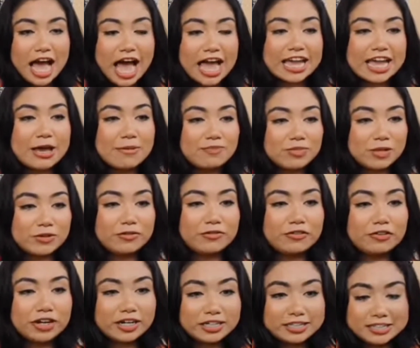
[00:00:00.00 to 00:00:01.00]
I am the
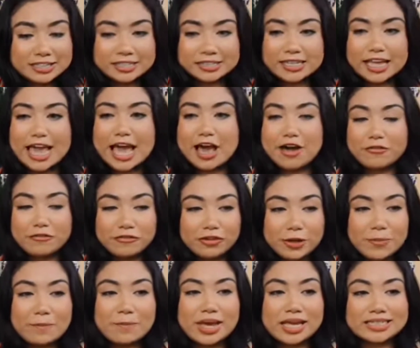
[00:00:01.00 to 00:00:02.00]
first
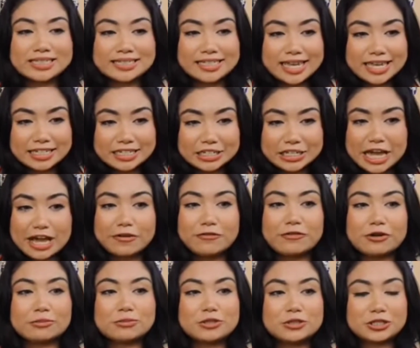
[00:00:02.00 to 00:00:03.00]
ever Miss India
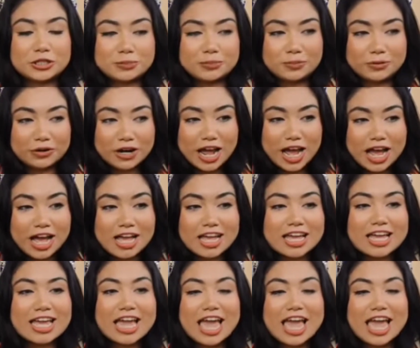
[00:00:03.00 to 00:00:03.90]
from Tripura.